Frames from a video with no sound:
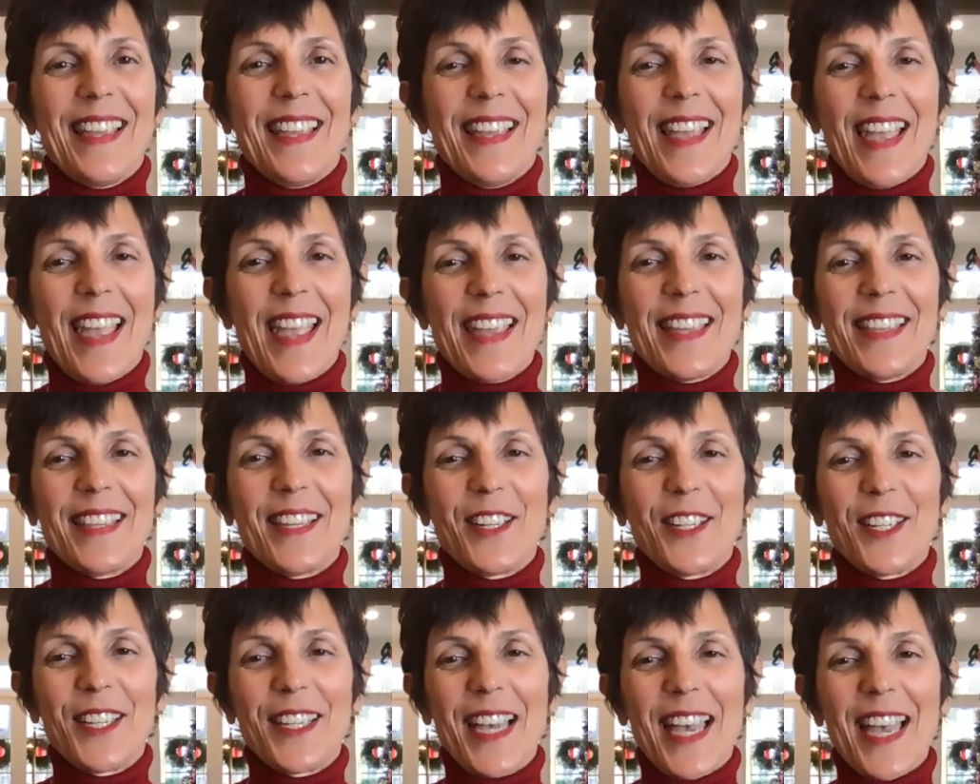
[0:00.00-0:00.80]
Hey
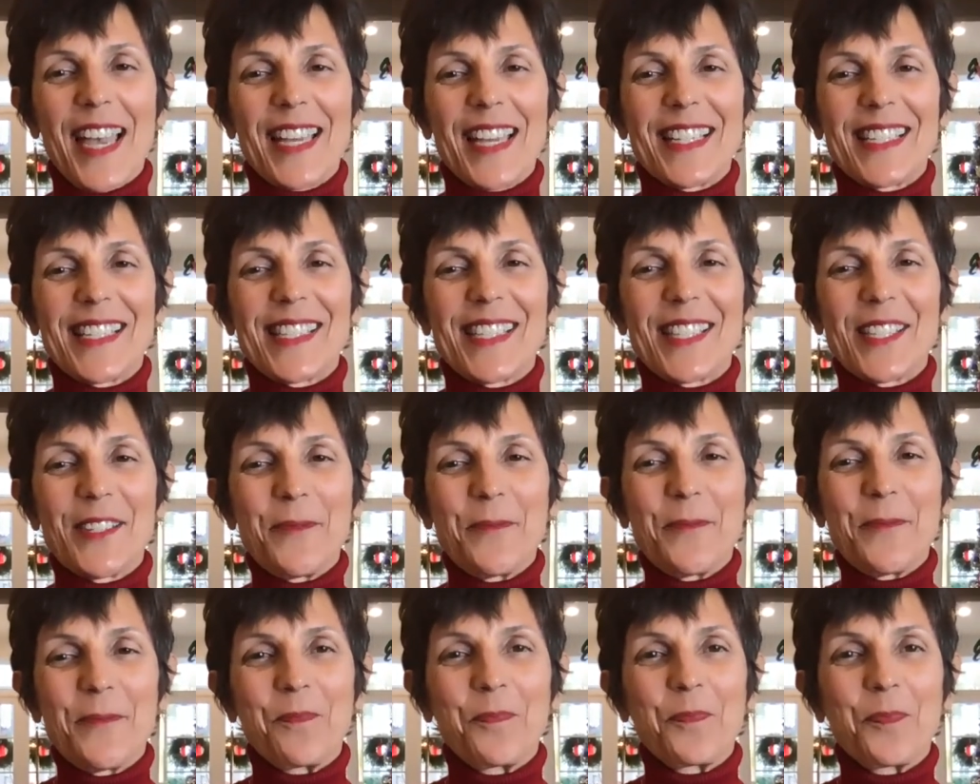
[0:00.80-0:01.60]
there, you guys.
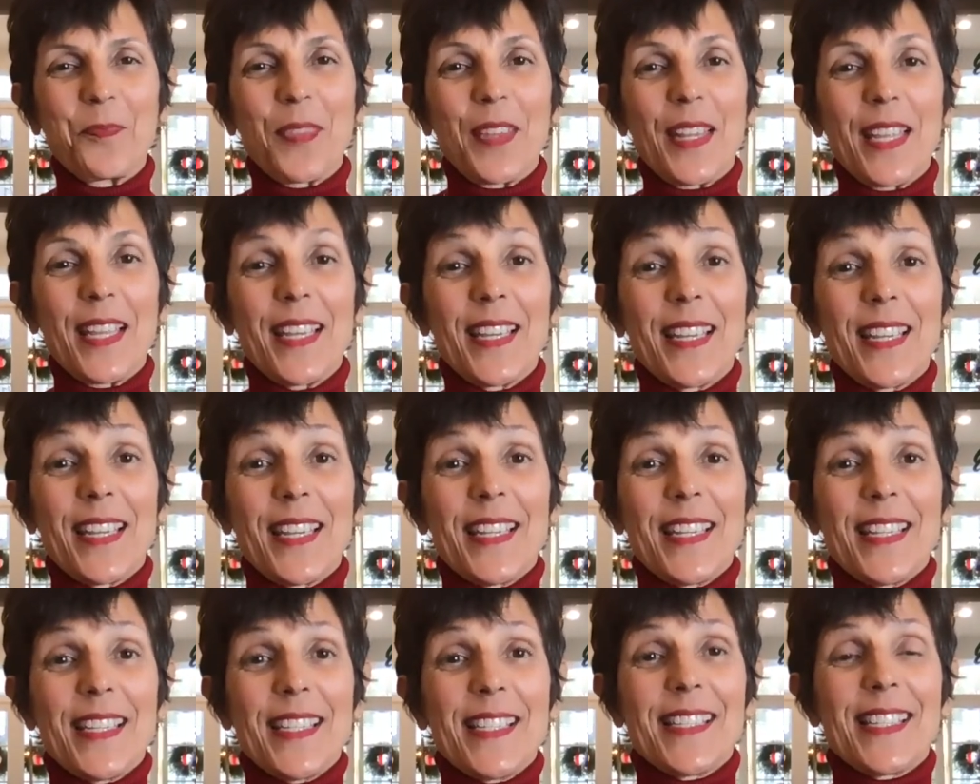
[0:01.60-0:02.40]

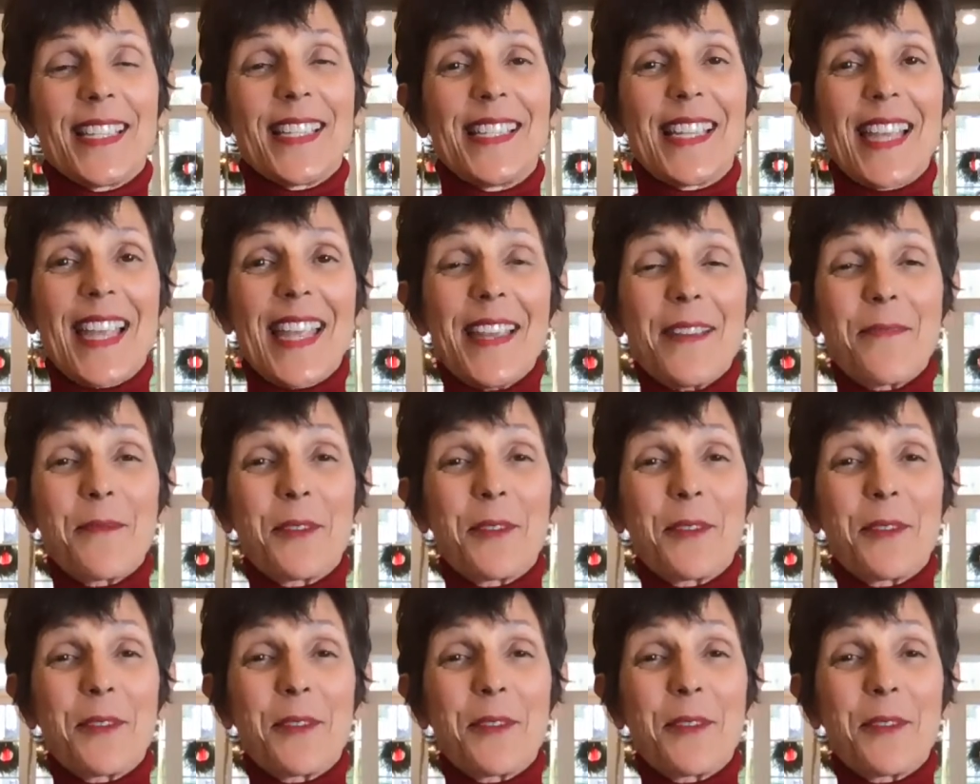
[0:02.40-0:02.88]
Today